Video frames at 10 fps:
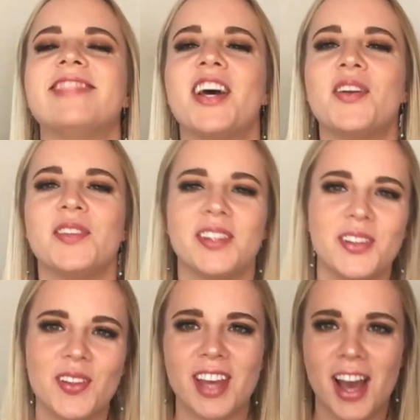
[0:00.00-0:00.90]
I don't really
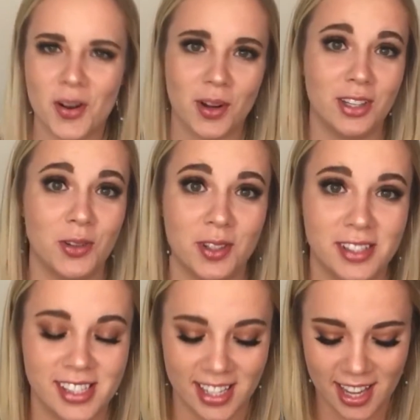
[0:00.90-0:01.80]
know that how well you could
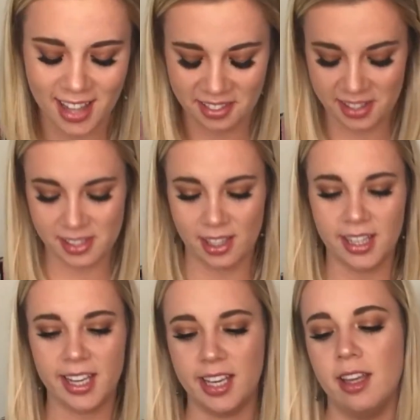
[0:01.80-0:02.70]
see that in this
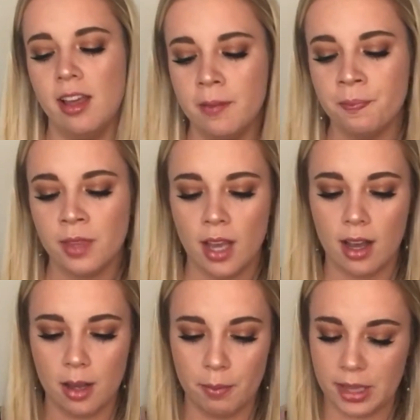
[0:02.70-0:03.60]
lighting,
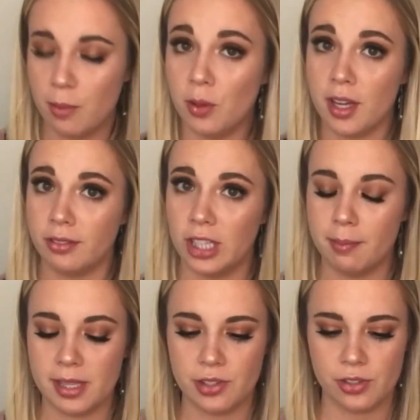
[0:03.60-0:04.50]
but they both have great
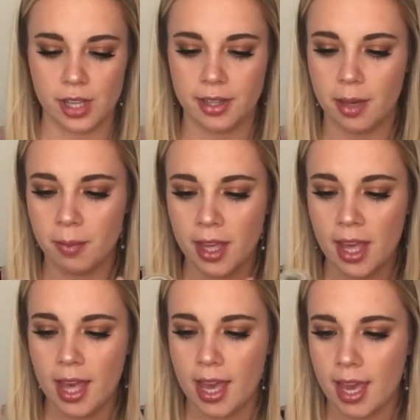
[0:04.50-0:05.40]
misters on them.
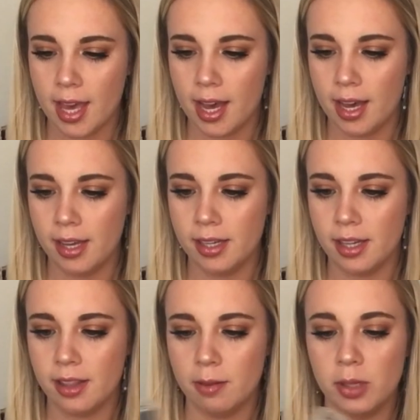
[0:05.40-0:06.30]
And
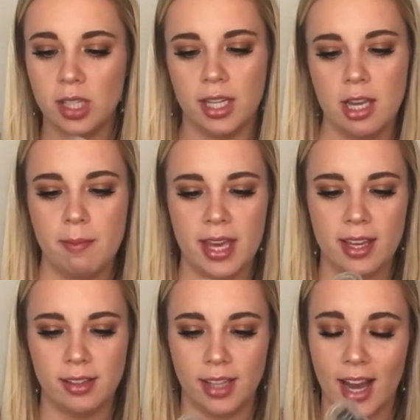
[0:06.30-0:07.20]
the Milani Make
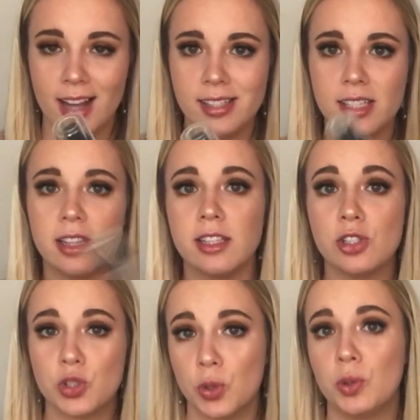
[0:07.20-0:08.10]
It Last,
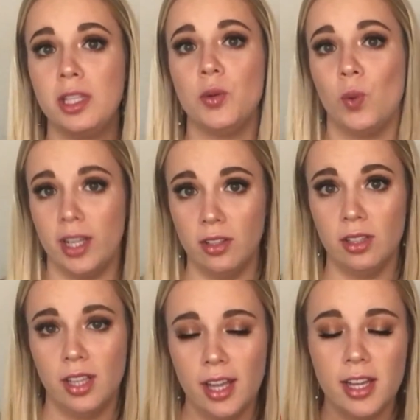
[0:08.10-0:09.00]
this truly
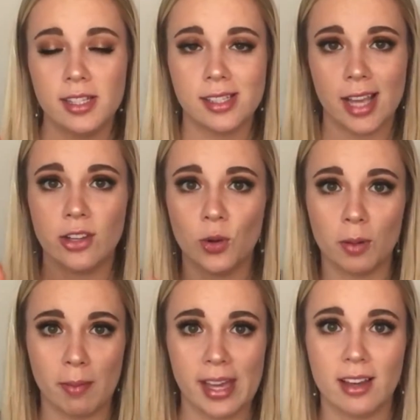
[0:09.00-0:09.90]
will set your
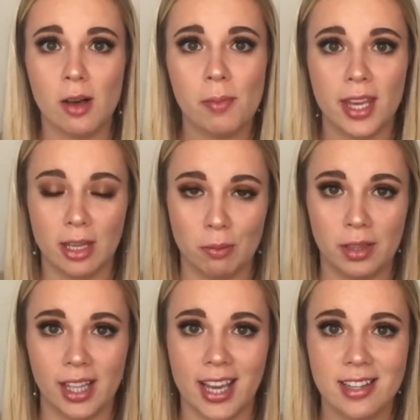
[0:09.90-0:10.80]
makeup in
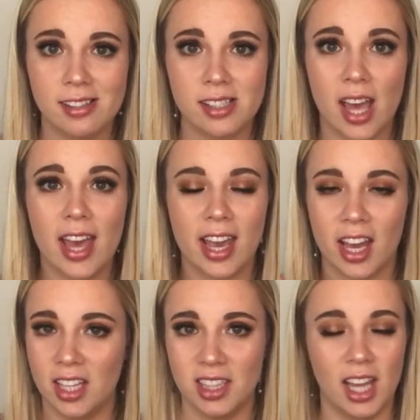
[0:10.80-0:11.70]
place,
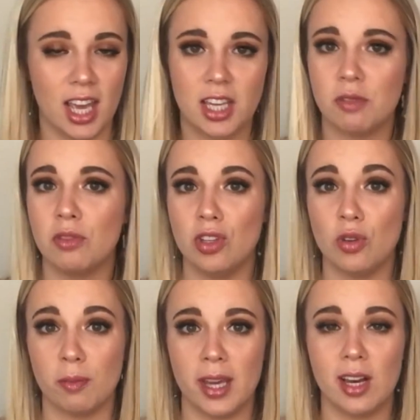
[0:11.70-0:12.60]
and like
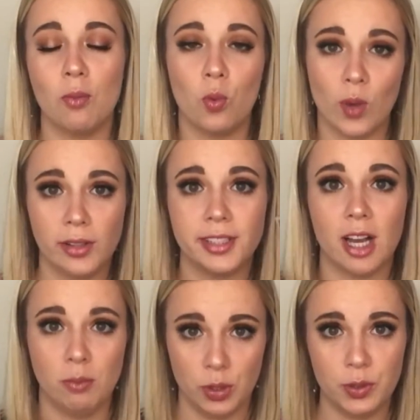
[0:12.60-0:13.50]
your makeup will
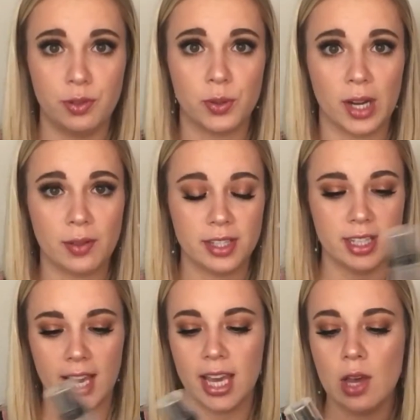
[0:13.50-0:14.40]
not move throughout the
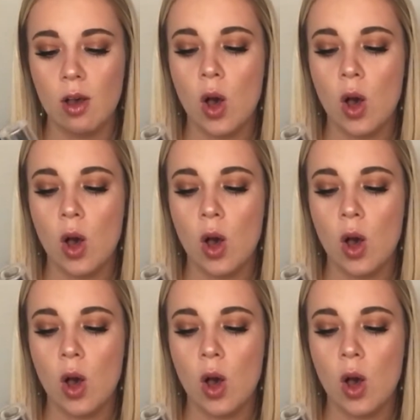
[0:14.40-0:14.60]
day.